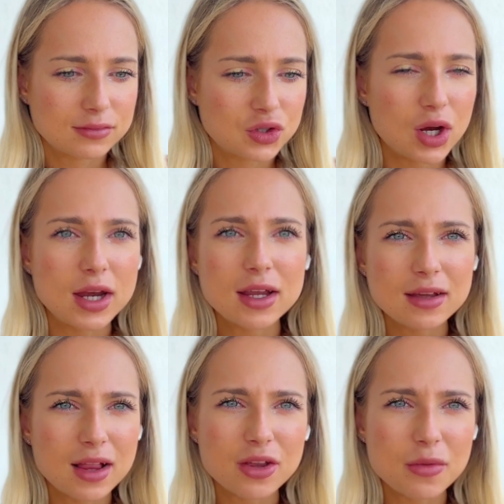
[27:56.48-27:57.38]
training
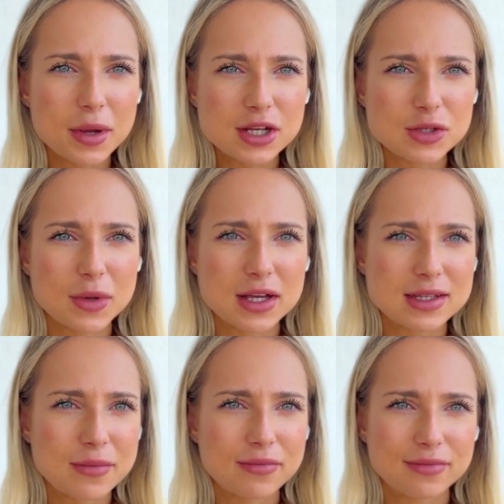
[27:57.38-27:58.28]
a little bit just because
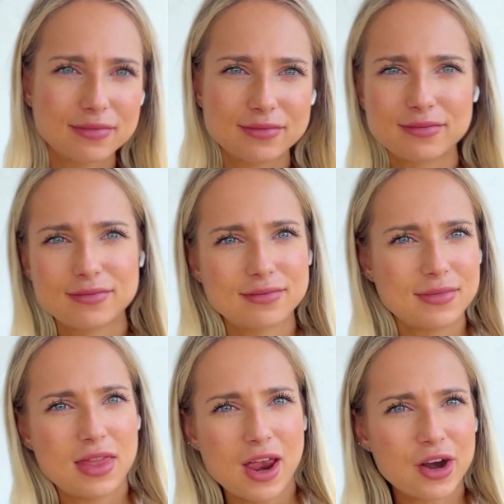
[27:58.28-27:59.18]
I'm
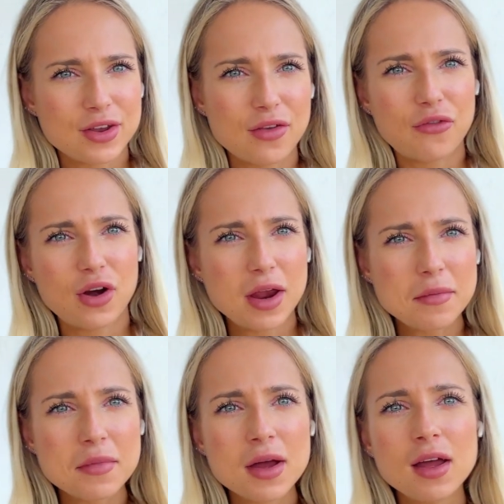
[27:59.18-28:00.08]
there in the frame.
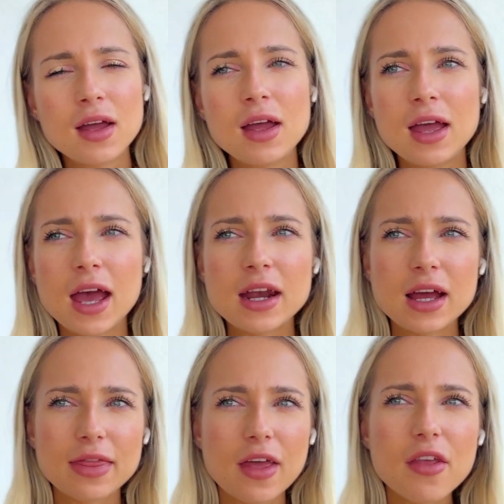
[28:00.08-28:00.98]
And
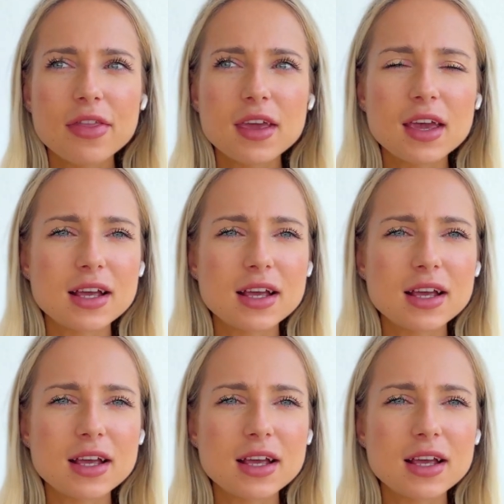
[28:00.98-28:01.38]
another thing,